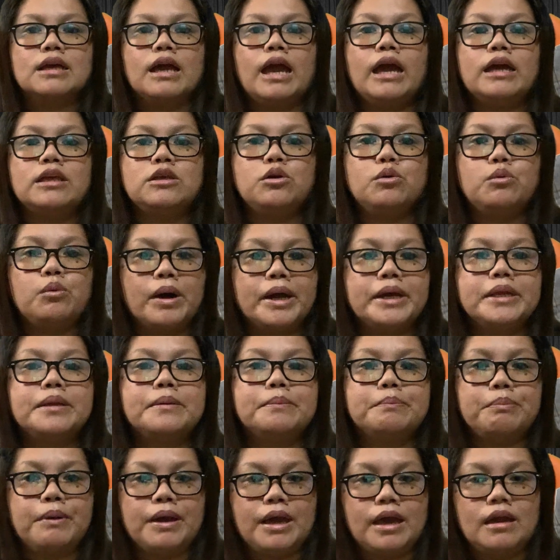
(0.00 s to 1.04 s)
and you wind
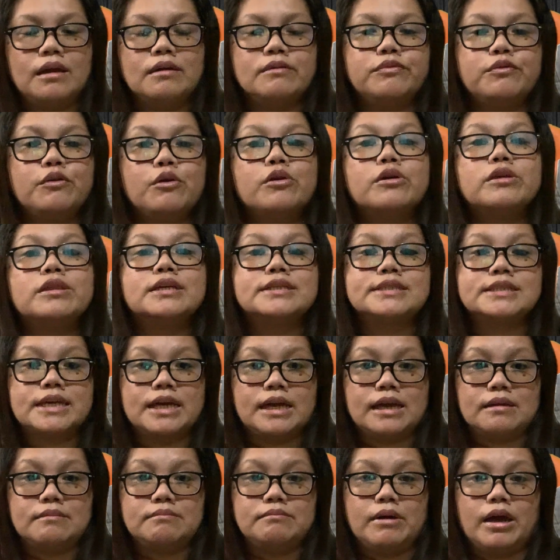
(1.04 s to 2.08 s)
up paying for the
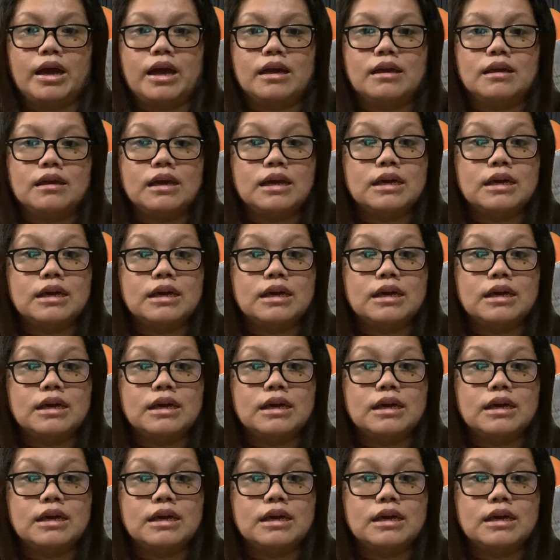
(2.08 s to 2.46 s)
second bag.